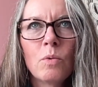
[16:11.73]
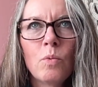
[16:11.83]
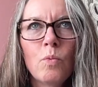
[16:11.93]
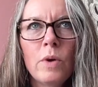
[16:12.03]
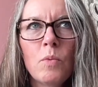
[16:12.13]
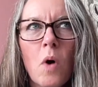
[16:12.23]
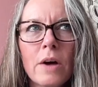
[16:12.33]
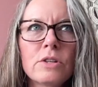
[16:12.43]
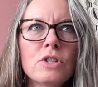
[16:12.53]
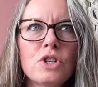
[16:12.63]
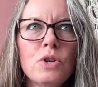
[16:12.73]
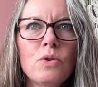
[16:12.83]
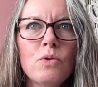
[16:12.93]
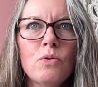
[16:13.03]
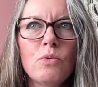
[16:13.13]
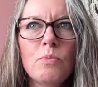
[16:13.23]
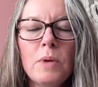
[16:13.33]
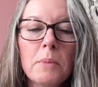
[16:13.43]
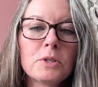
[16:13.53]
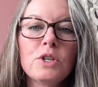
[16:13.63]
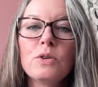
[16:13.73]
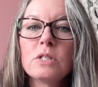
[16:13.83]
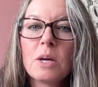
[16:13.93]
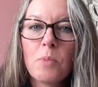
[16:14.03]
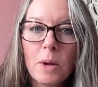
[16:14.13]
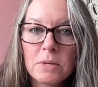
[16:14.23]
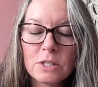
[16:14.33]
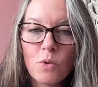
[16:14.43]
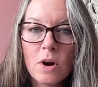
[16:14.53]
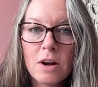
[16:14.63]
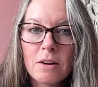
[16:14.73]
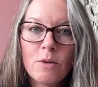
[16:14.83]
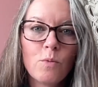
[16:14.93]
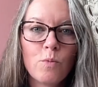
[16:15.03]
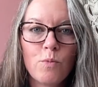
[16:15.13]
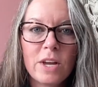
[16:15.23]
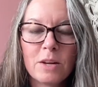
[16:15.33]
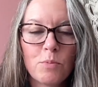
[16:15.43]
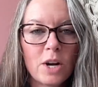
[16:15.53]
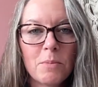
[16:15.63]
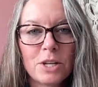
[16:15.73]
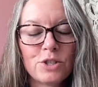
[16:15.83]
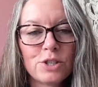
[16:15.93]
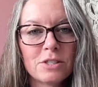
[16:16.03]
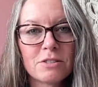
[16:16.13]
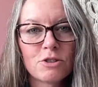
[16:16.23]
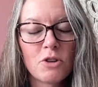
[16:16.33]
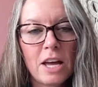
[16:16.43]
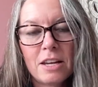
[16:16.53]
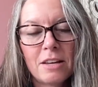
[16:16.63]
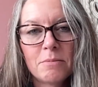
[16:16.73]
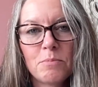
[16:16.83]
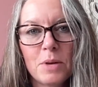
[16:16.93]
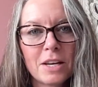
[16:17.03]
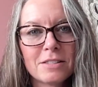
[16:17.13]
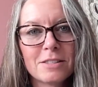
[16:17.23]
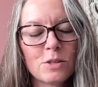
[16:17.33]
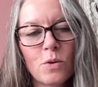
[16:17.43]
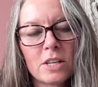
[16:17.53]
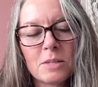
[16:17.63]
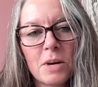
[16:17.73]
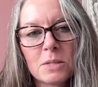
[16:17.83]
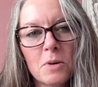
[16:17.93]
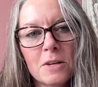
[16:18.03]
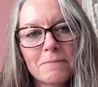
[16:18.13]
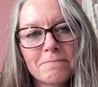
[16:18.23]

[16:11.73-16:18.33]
we want to be able to use the appointments for, we can pretty much just create it because it's so customizable.